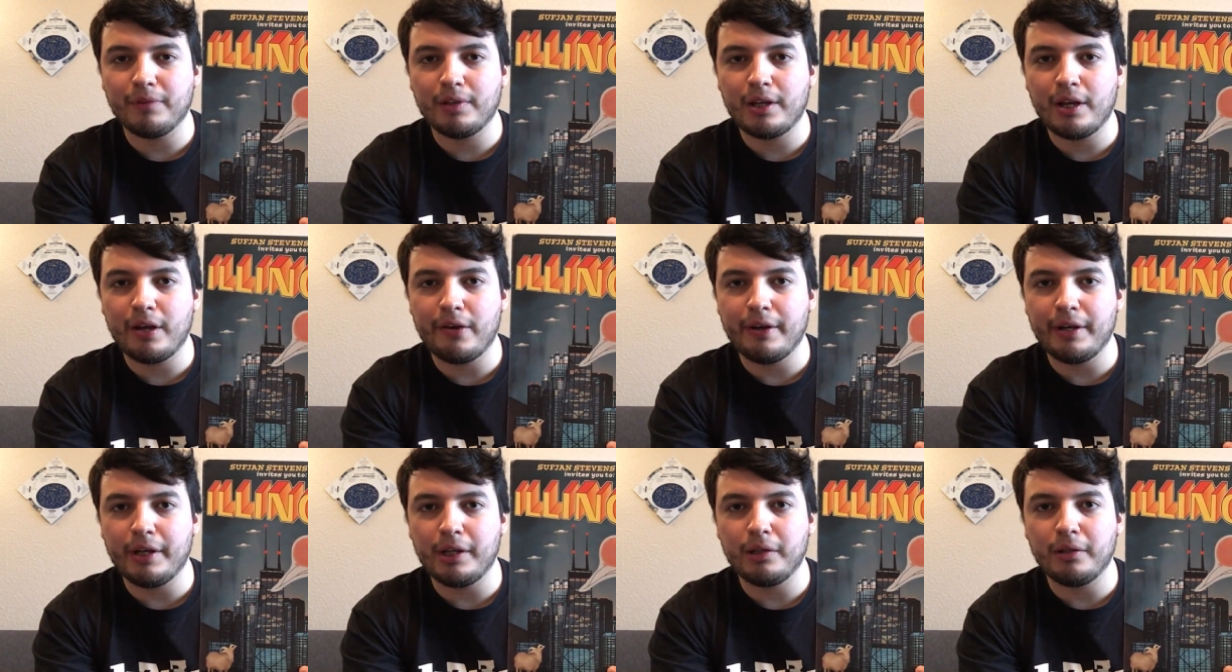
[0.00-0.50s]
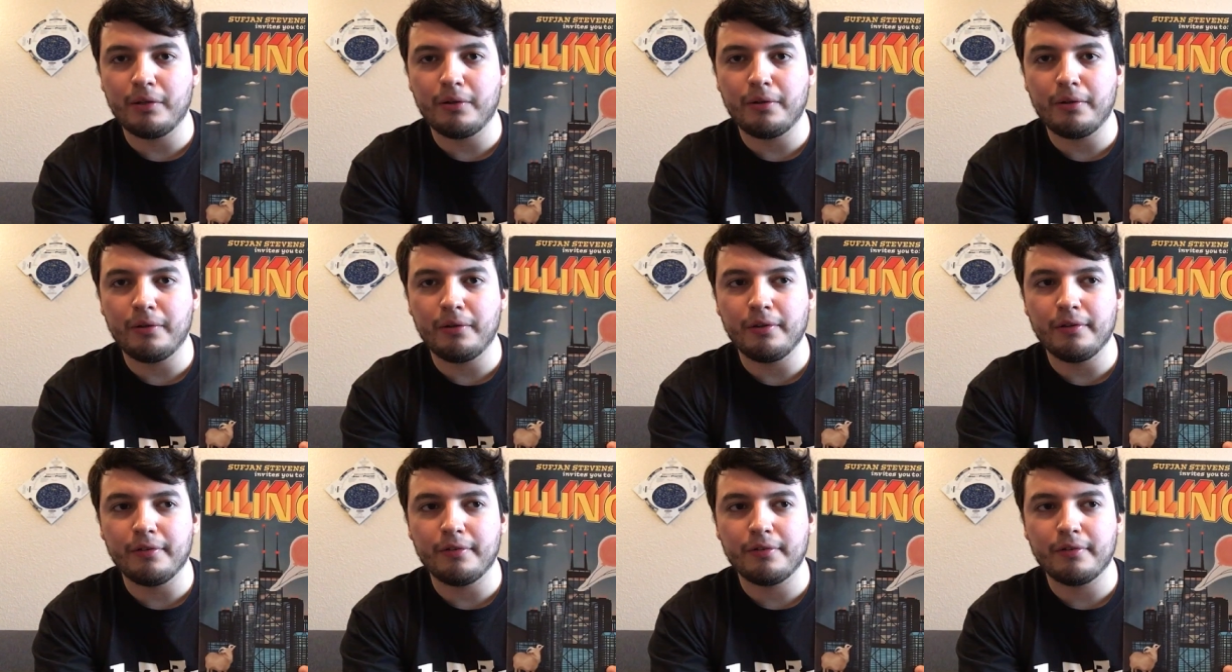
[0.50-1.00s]
Carrie
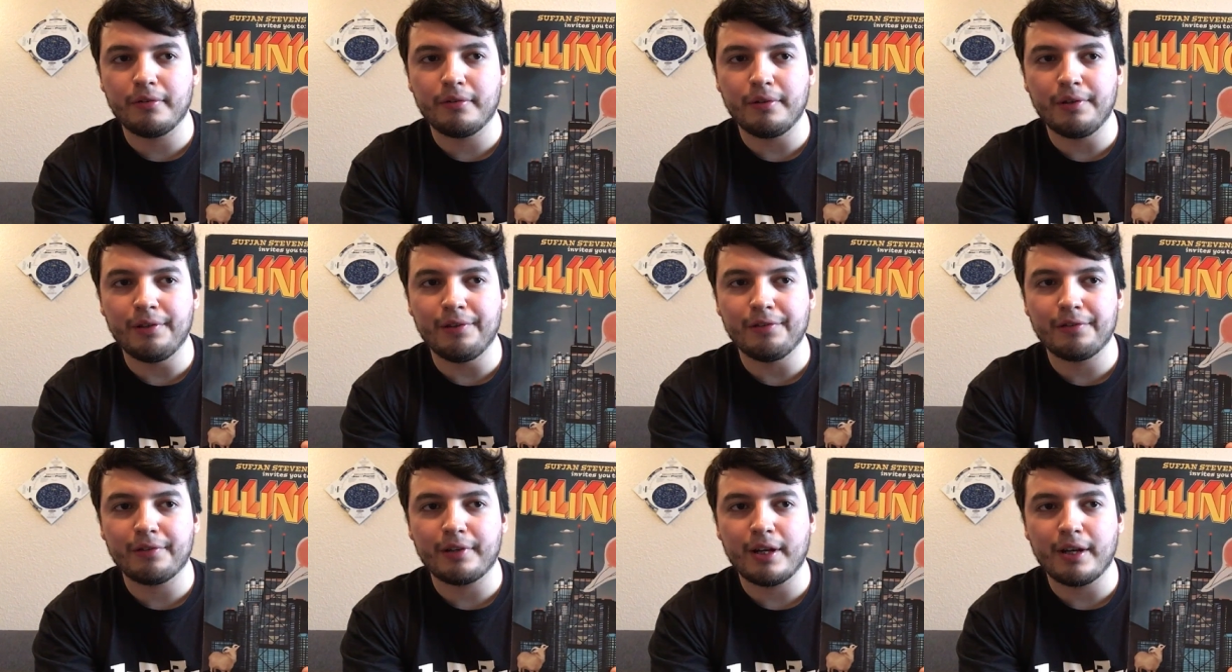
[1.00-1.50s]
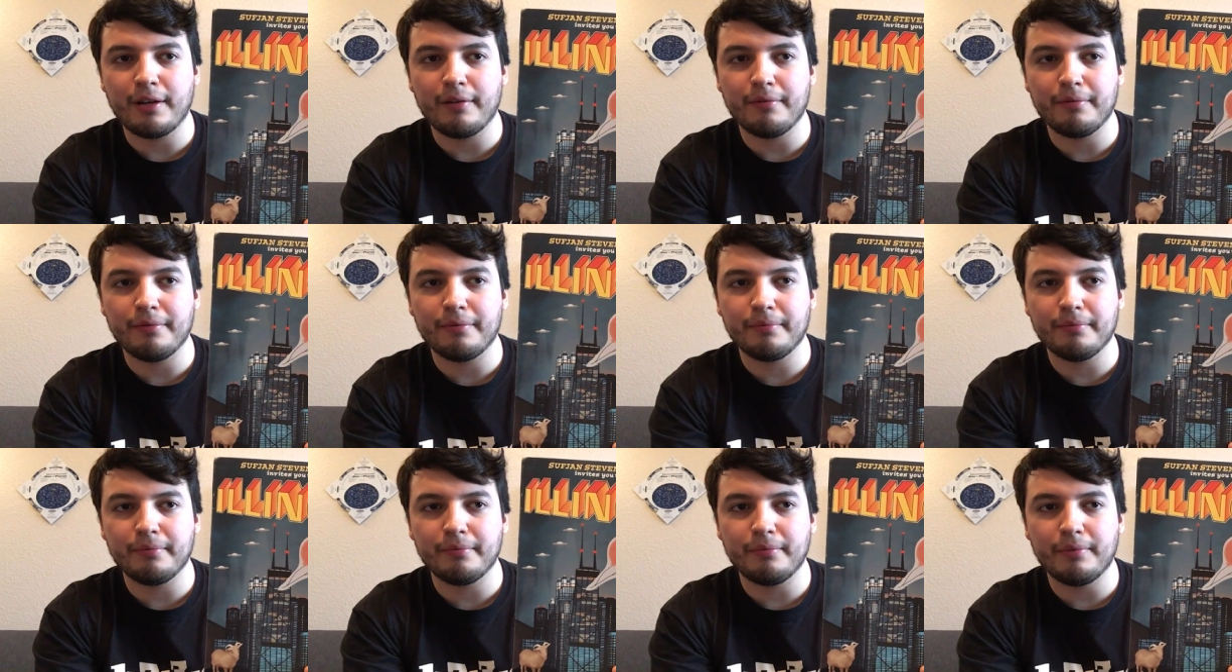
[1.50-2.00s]
Lowell is is kind of
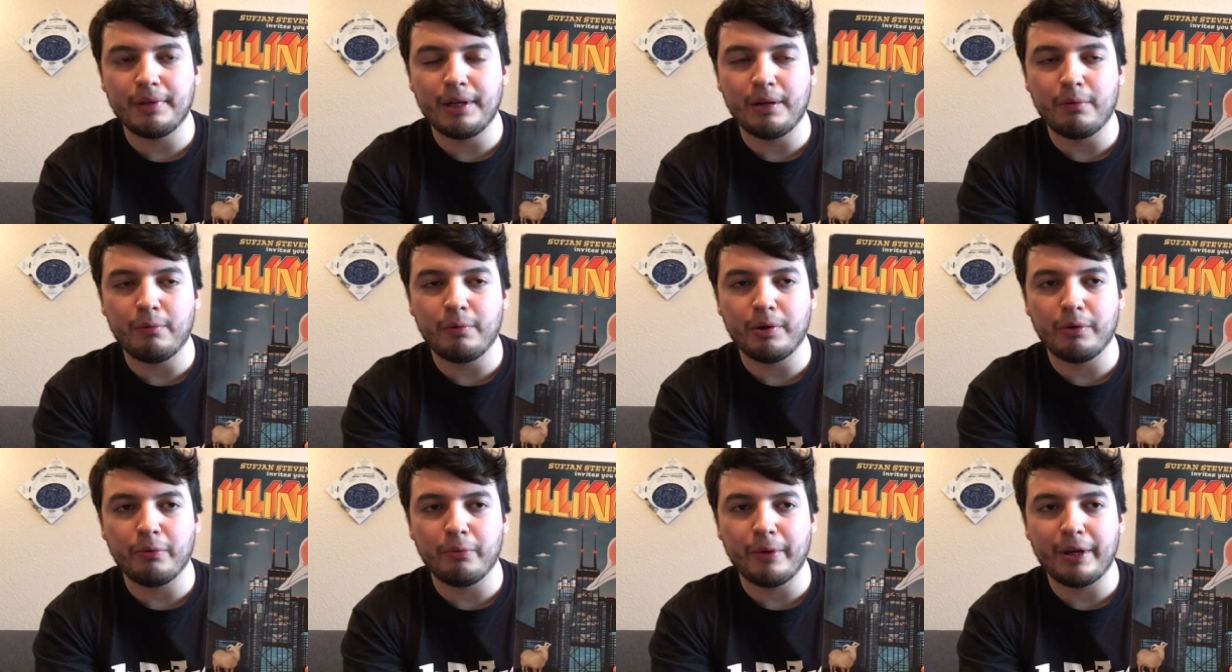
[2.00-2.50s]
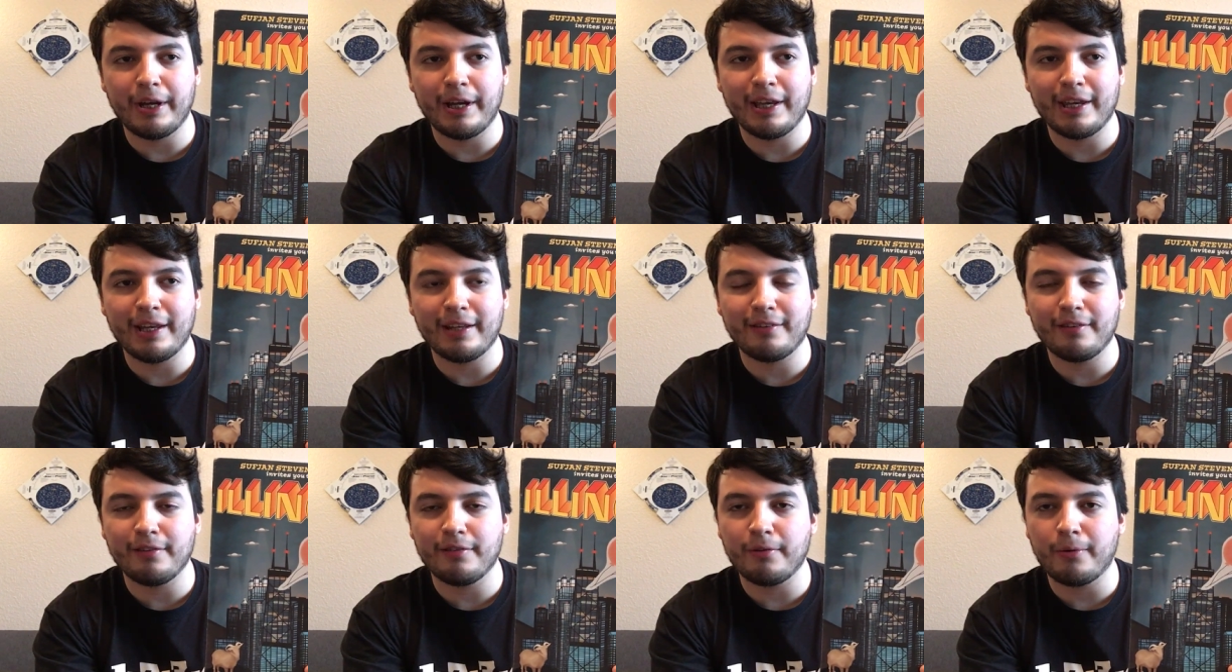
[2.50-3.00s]
in a weird way
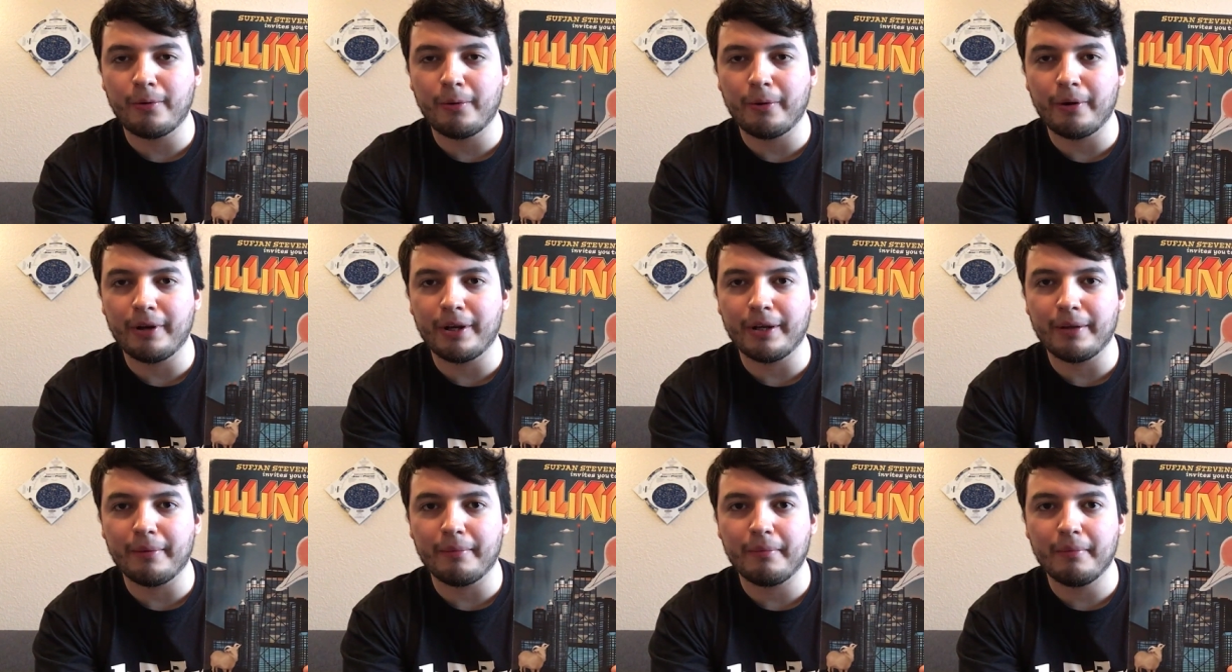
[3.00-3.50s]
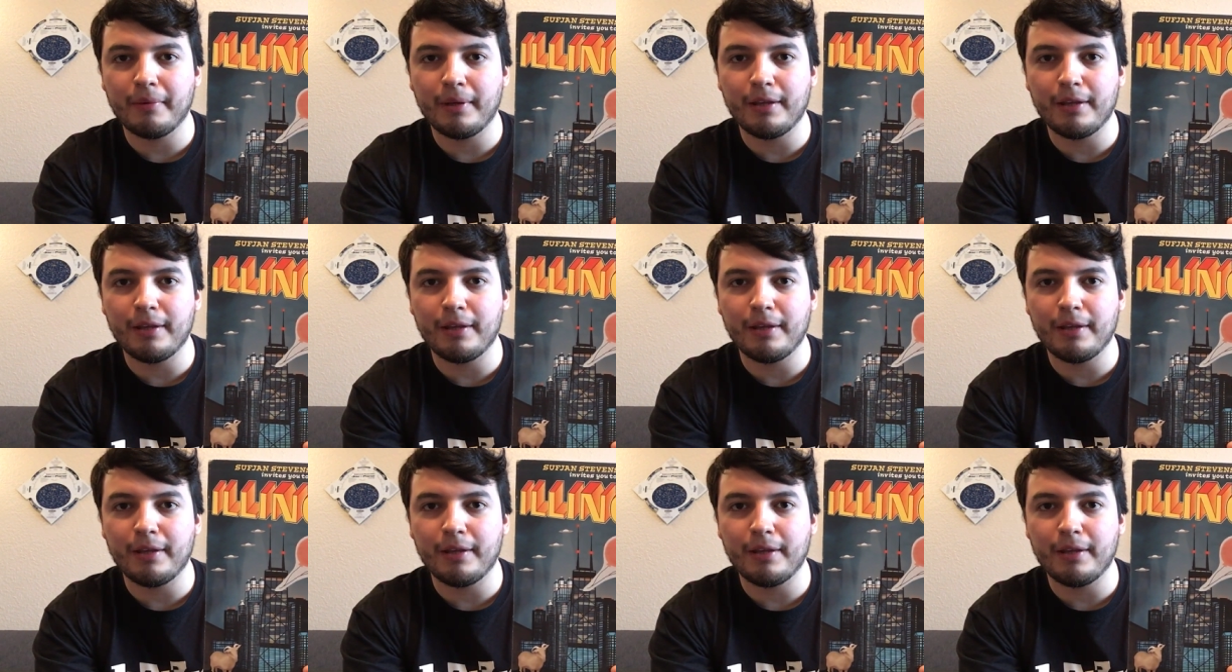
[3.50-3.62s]
connected to Oregon.